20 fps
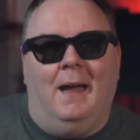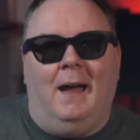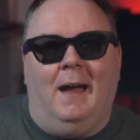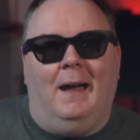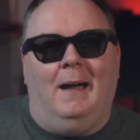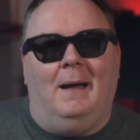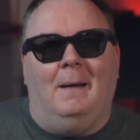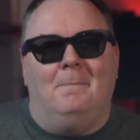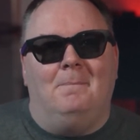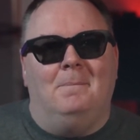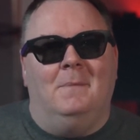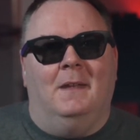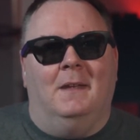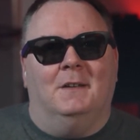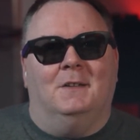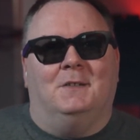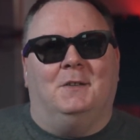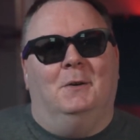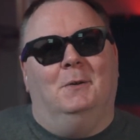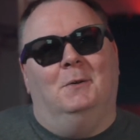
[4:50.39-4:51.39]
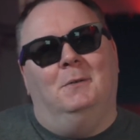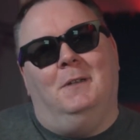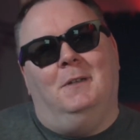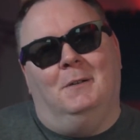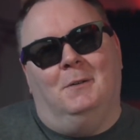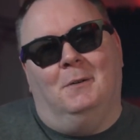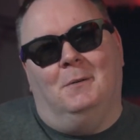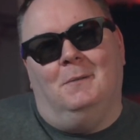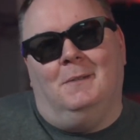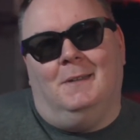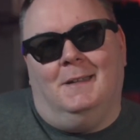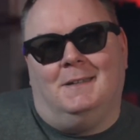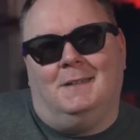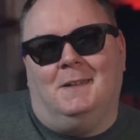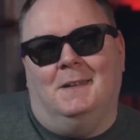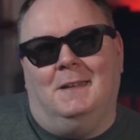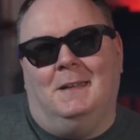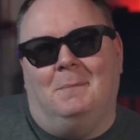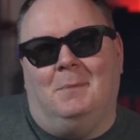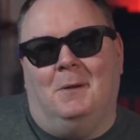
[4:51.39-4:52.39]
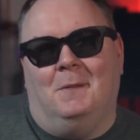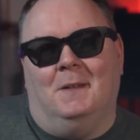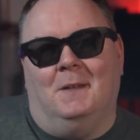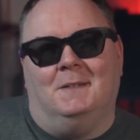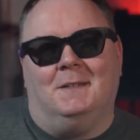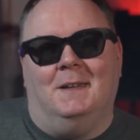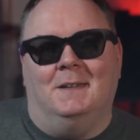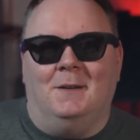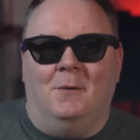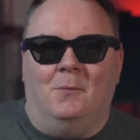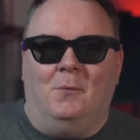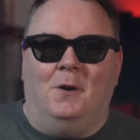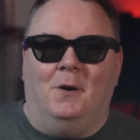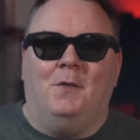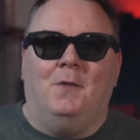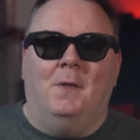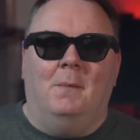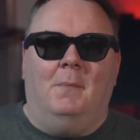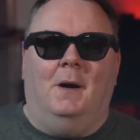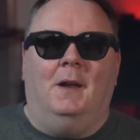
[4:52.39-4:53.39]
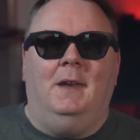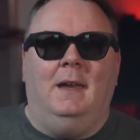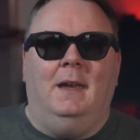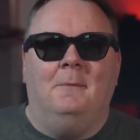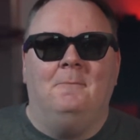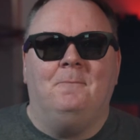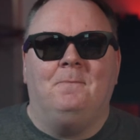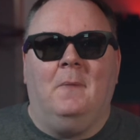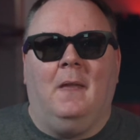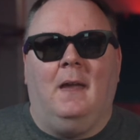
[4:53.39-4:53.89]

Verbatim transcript: Um, so you know, let's think about this: is it worth the money?